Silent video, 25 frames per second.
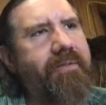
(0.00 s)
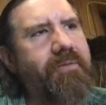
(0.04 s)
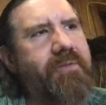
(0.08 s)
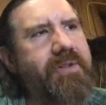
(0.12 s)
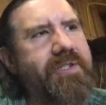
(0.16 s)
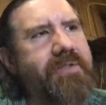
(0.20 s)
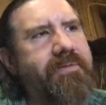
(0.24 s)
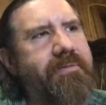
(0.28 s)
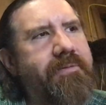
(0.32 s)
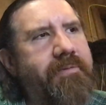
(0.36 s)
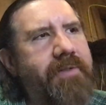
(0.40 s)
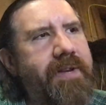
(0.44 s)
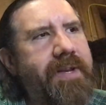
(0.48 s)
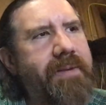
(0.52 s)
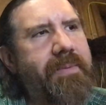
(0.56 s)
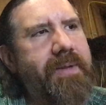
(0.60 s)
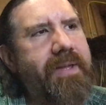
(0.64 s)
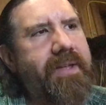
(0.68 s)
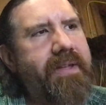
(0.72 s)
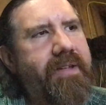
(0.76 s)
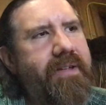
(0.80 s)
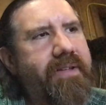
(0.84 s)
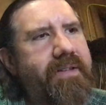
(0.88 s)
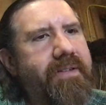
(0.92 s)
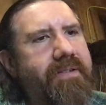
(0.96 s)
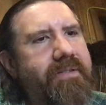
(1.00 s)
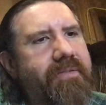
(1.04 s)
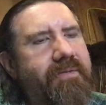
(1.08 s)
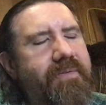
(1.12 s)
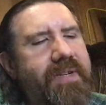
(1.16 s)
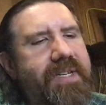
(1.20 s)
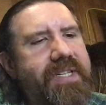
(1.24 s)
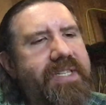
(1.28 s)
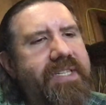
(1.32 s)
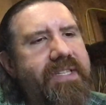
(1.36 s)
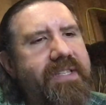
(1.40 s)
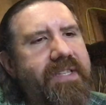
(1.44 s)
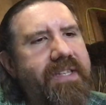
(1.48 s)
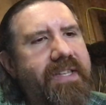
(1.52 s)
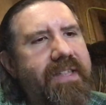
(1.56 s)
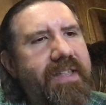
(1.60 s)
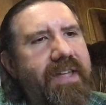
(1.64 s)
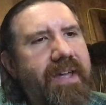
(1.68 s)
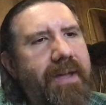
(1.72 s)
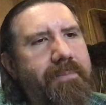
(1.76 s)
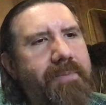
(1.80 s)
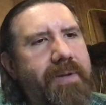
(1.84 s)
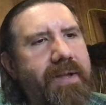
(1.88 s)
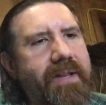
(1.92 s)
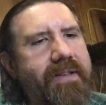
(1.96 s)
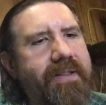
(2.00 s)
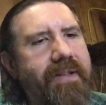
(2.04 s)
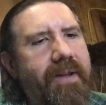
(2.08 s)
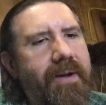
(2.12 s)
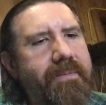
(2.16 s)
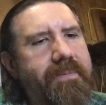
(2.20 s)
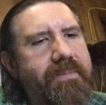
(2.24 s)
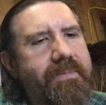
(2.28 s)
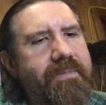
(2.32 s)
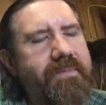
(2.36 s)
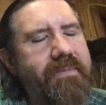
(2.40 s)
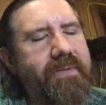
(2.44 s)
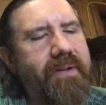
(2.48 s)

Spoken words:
It was a freebie recently that I picked up,